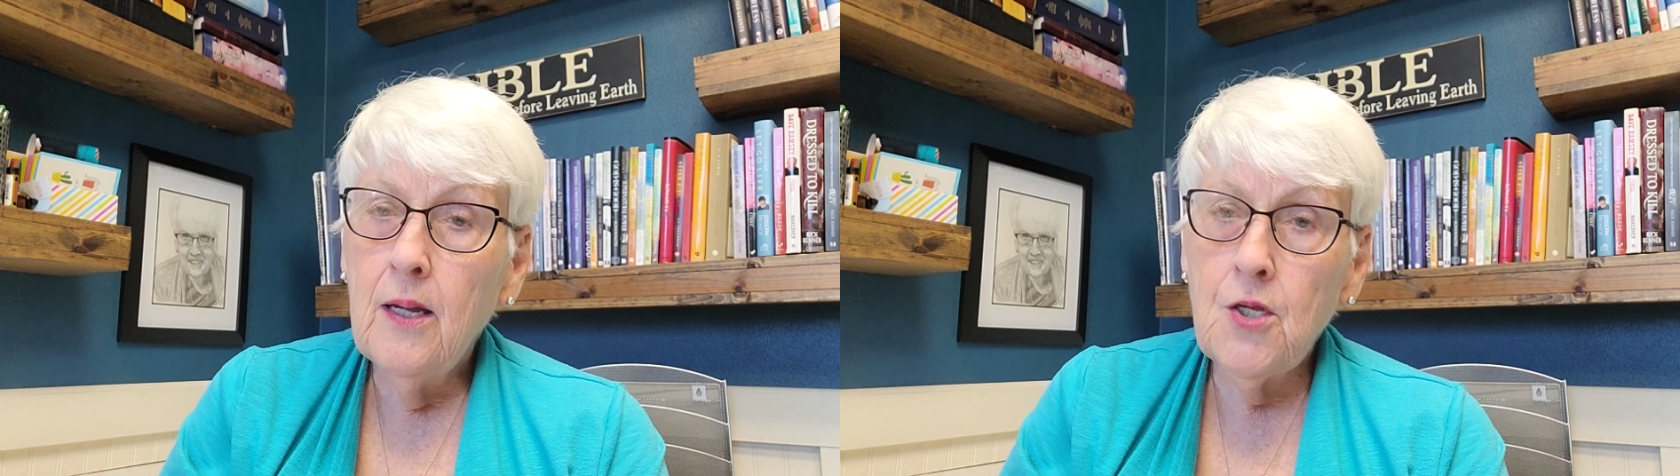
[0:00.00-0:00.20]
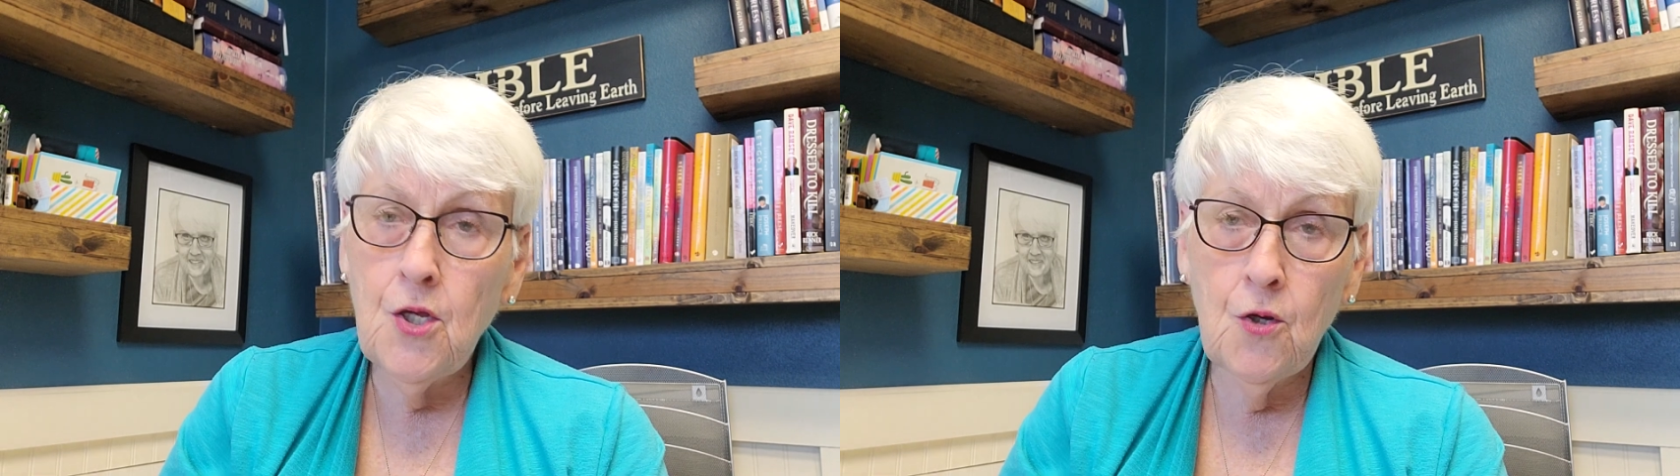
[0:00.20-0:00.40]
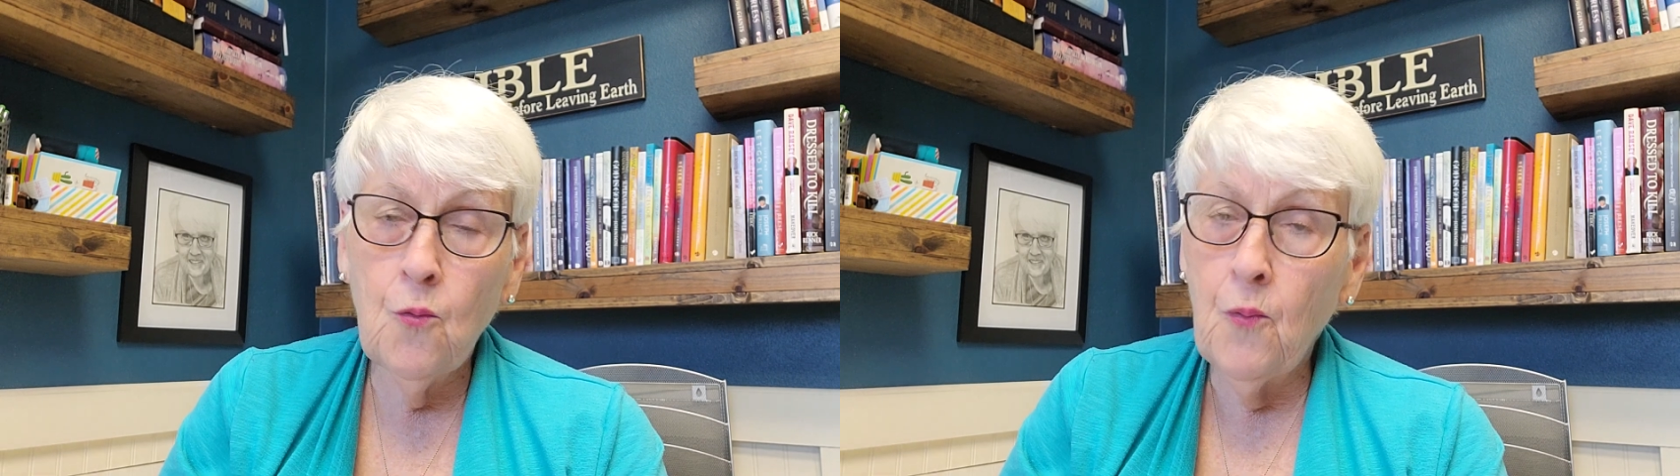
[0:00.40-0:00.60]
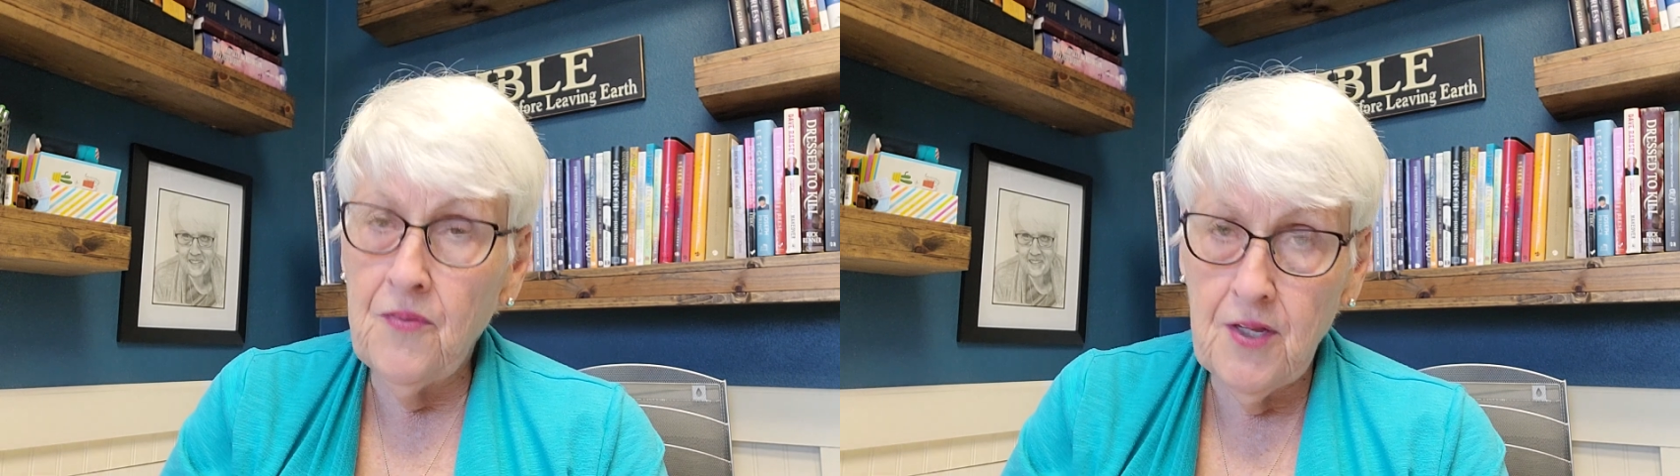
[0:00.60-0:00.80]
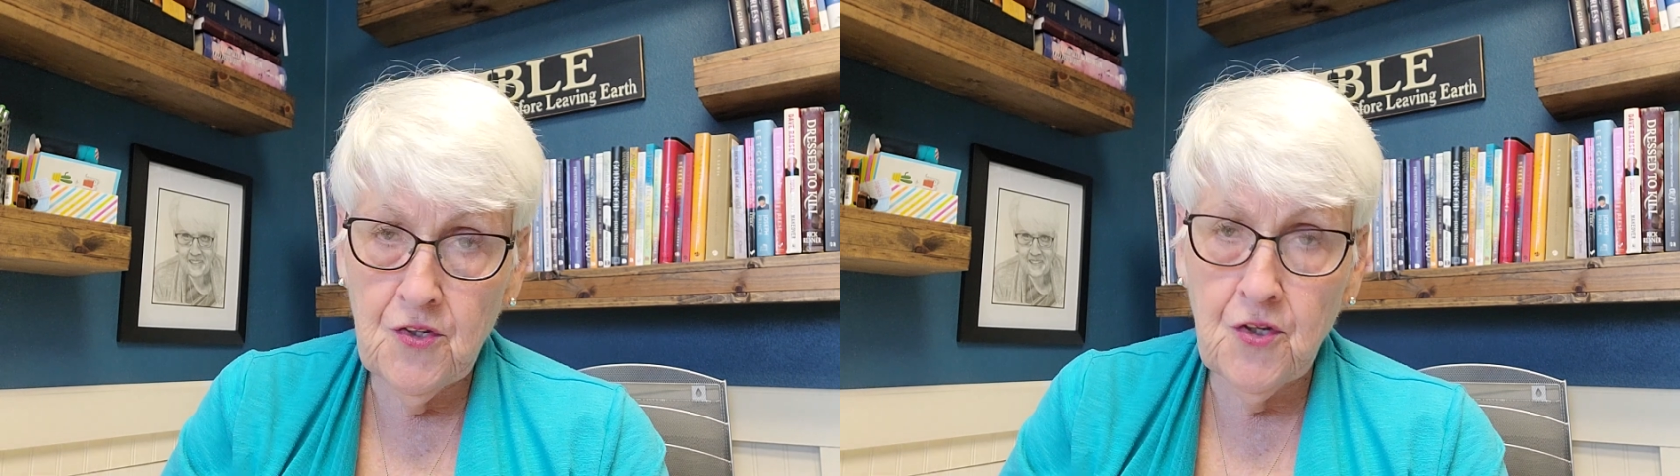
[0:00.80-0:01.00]
you
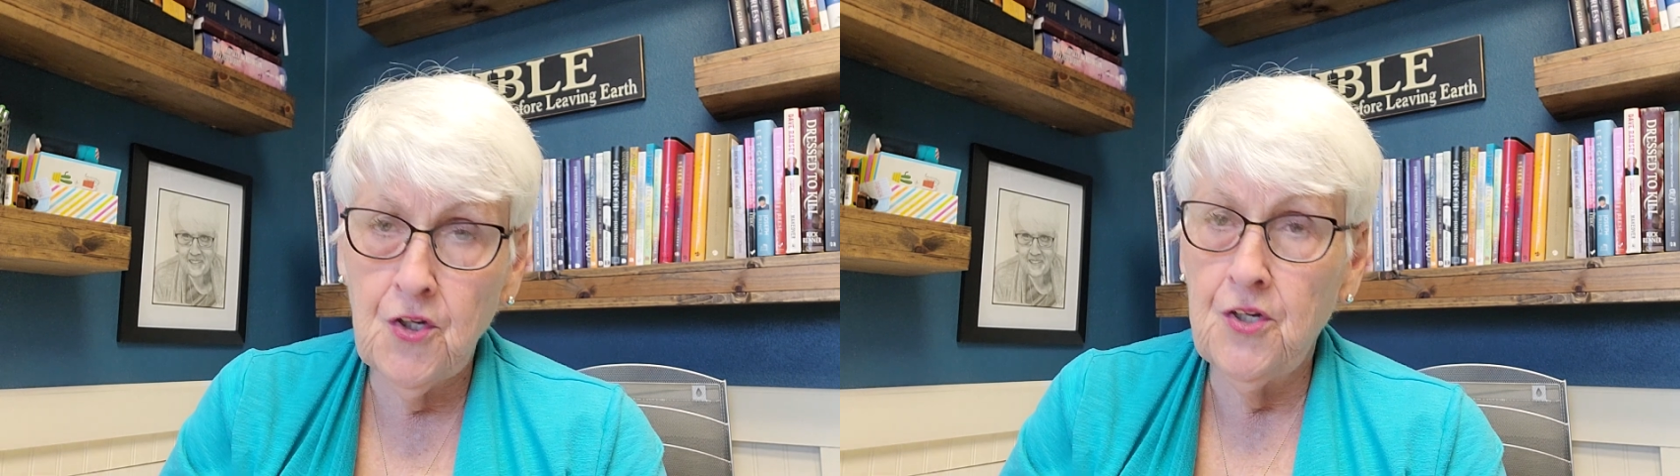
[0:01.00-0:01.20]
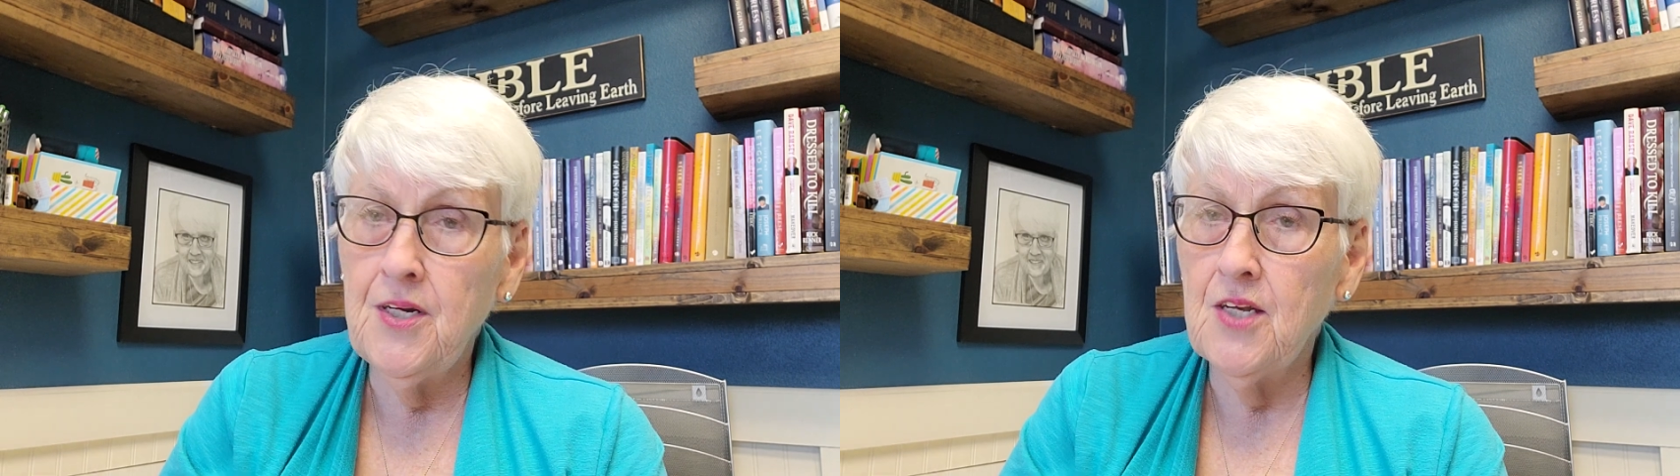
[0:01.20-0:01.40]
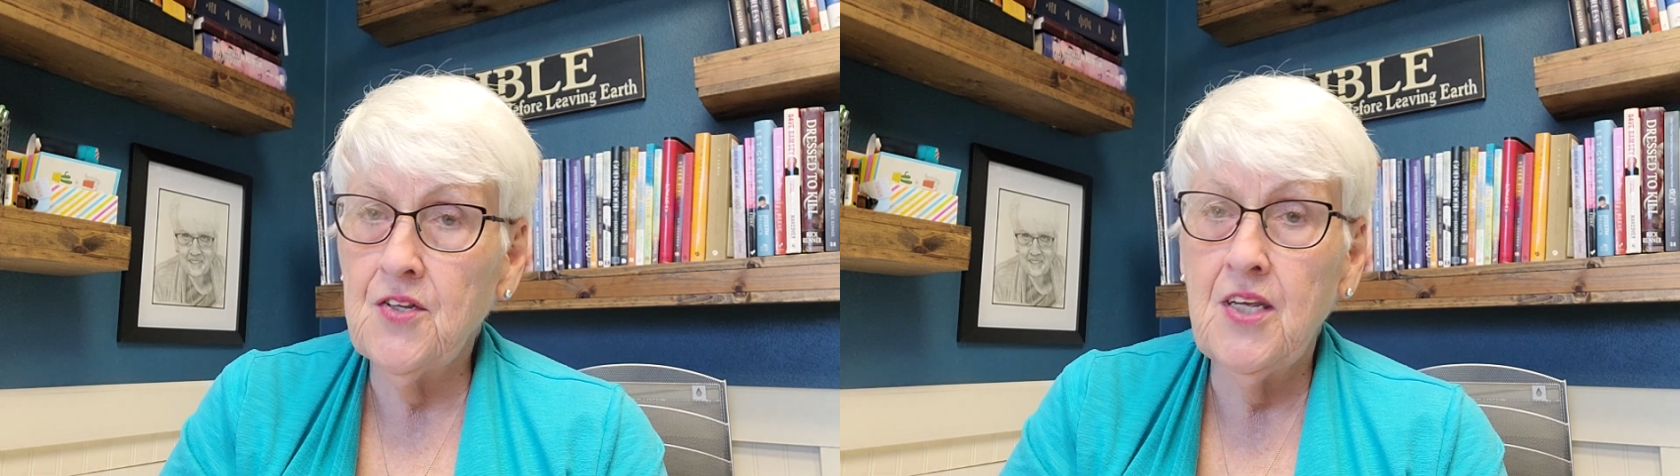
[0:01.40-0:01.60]
with His goodness,